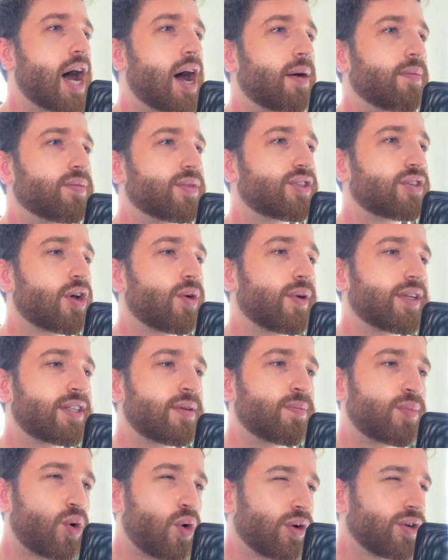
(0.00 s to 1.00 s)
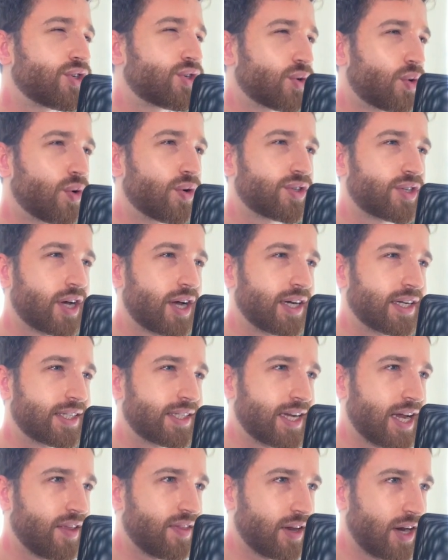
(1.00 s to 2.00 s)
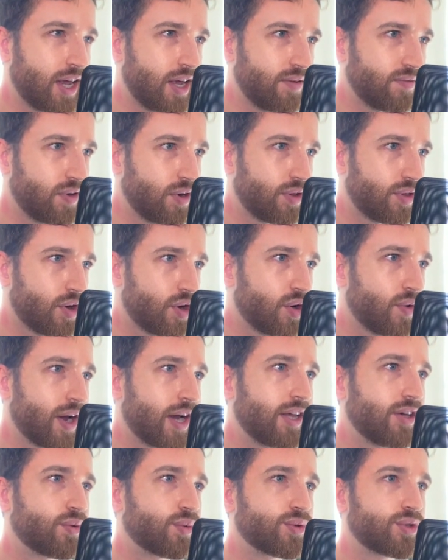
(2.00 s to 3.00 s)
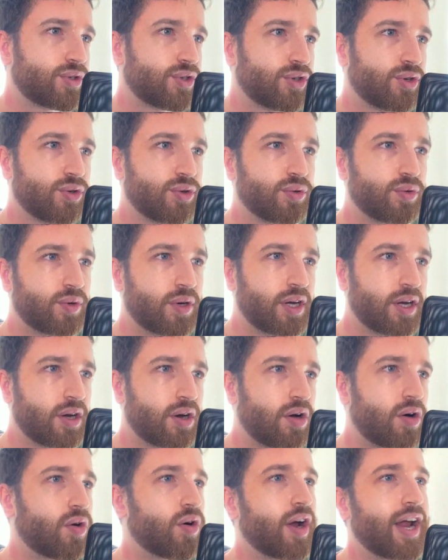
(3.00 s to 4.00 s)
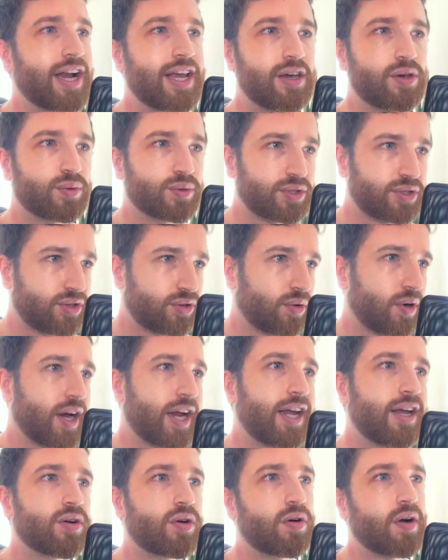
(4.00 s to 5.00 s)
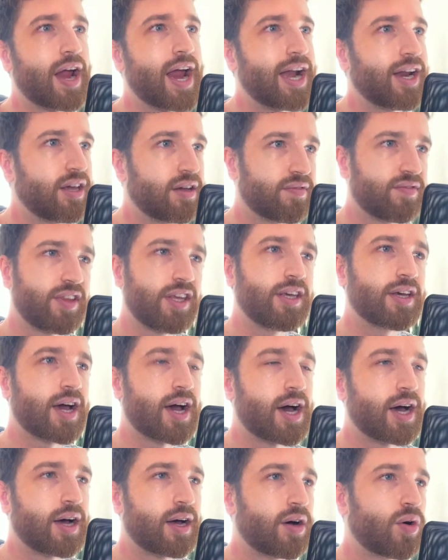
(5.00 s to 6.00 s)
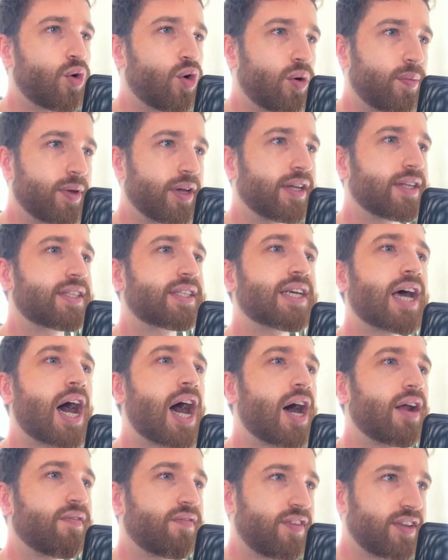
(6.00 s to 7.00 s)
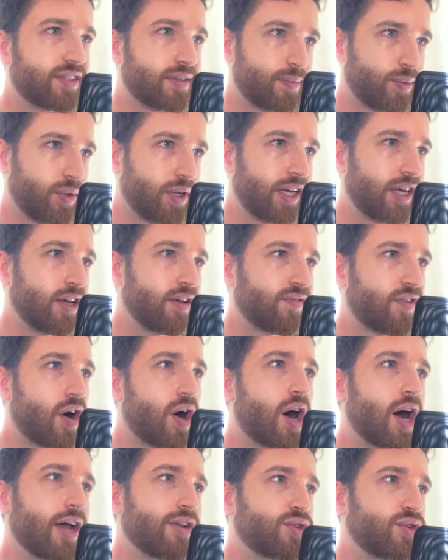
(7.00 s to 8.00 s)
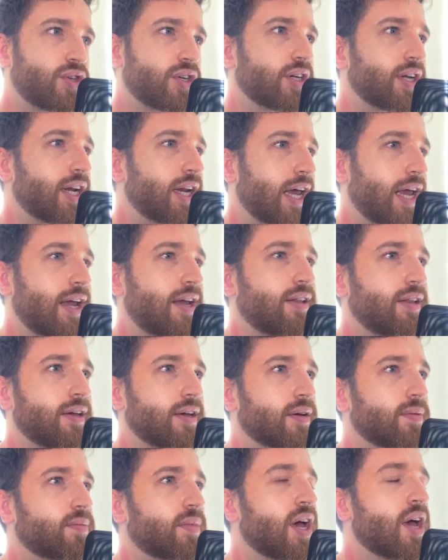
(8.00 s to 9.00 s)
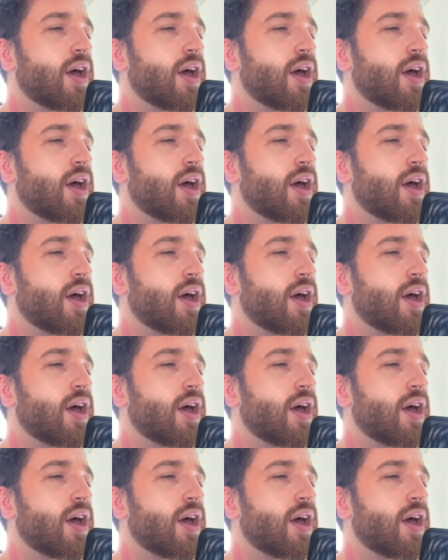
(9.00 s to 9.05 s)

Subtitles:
So it's important to also understand that even though n equals 2 or n equals 3 or any of the orbits aren't visible here for hydrogen and helium,